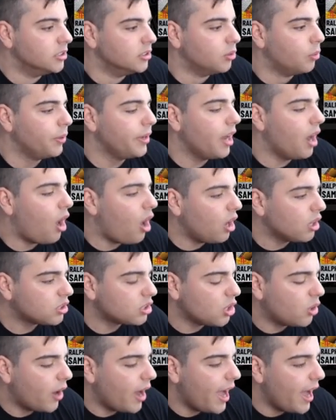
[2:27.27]
We
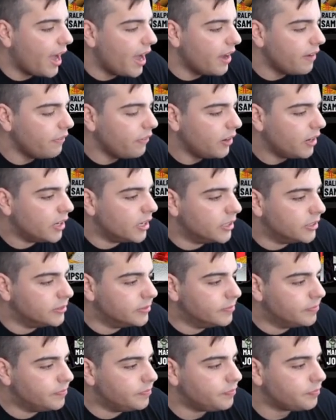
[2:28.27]
also have
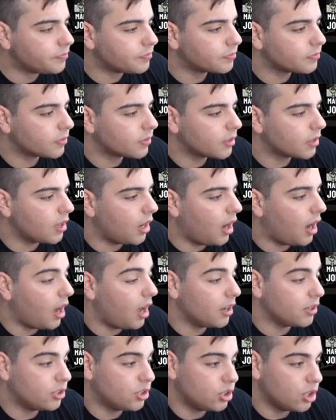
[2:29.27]

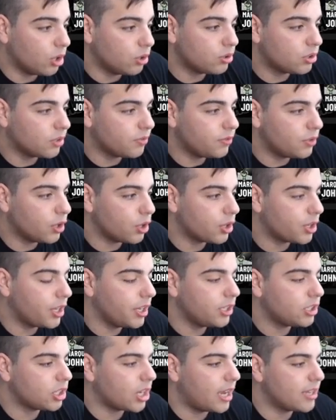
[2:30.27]
Joseph
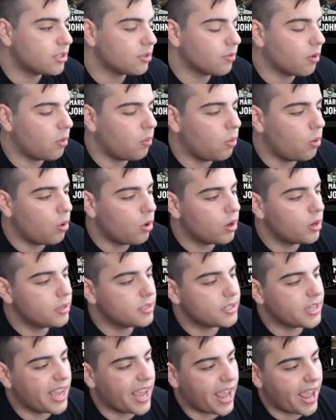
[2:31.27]
Nurkic as a
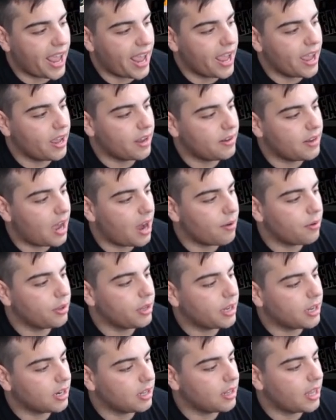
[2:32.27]
rewards. Not
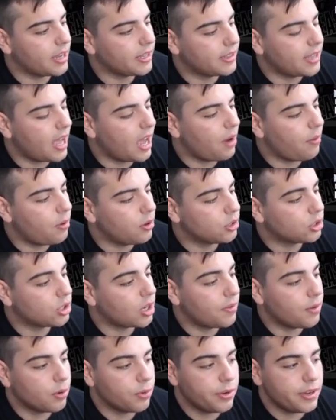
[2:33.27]
really going to like that one.
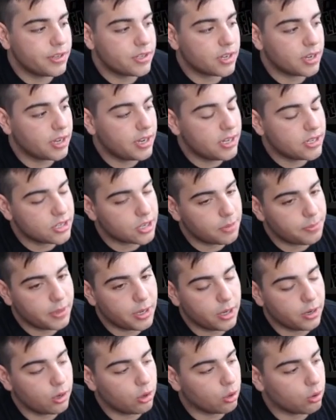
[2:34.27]
Trevor Reza, he's going to
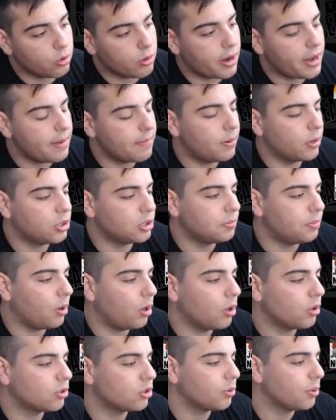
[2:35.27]
be a great bunch of
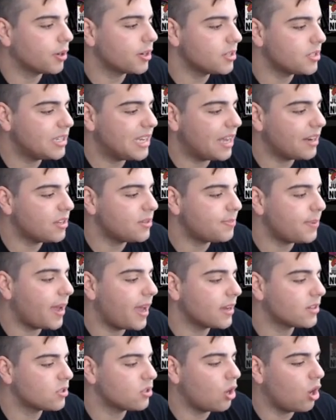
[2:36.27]
ballers. So we're going to see how these
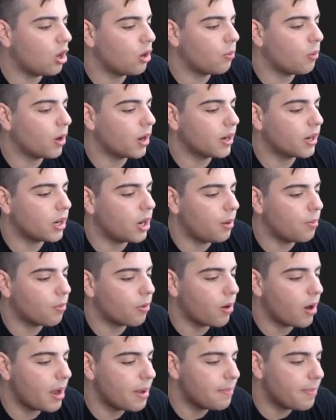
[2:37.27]
packs are. We're going to go
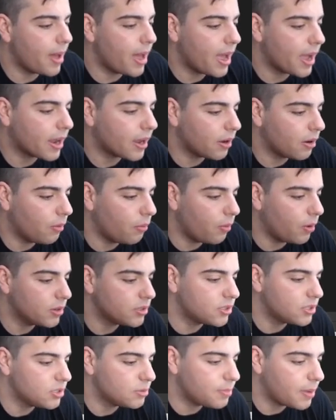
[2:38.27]
right back
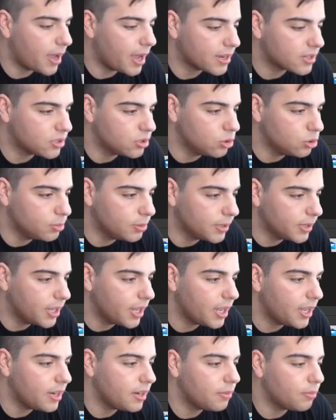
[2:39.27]
once these packs do
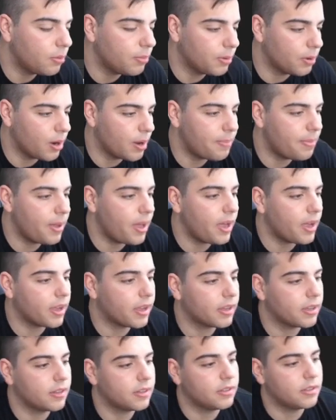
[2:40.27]
begin. We'll be right back.
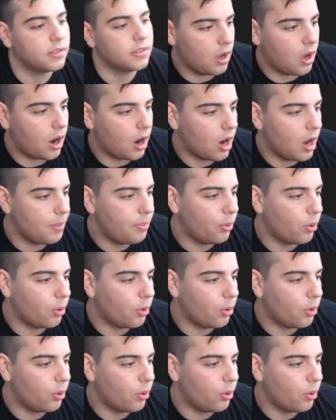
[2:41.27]
All right,